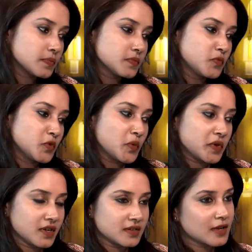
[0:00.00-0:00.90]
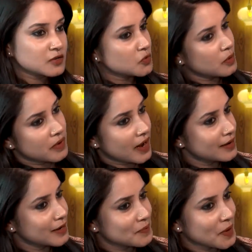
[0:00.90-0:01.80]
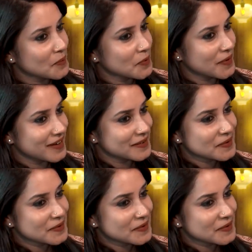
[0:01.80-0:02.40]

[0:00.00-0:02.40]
we were very attached to our brand name, number one.